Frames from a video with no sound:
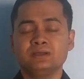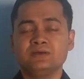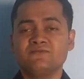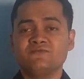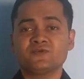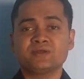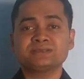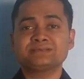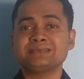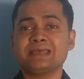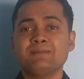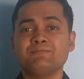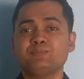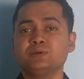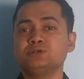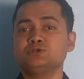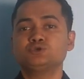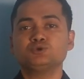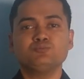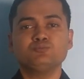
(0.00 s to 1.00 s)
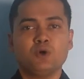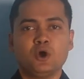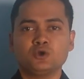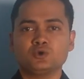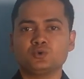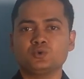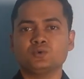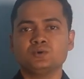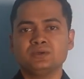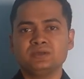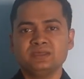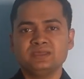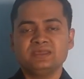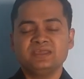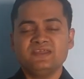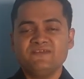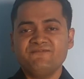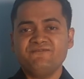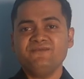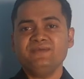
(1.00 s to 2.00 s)
For example, tomorrow.
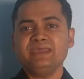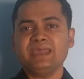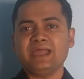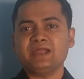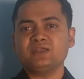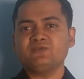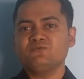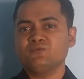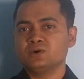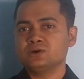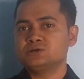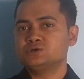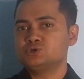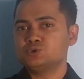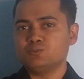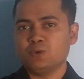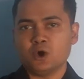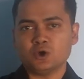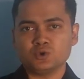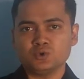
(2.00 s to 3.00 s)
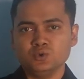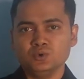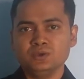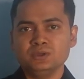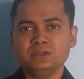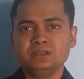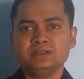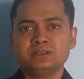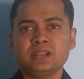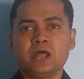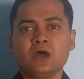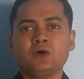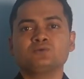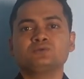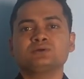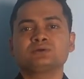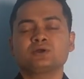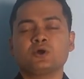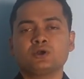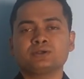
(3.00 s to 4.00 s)
If we add word tomorrow, now
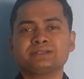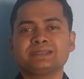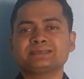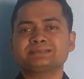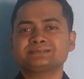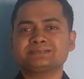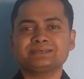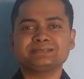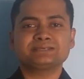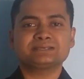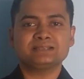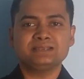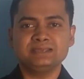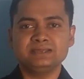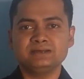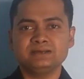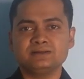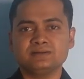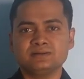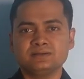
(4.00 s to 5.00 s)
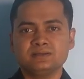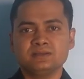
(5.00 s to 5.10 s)
the context is clear.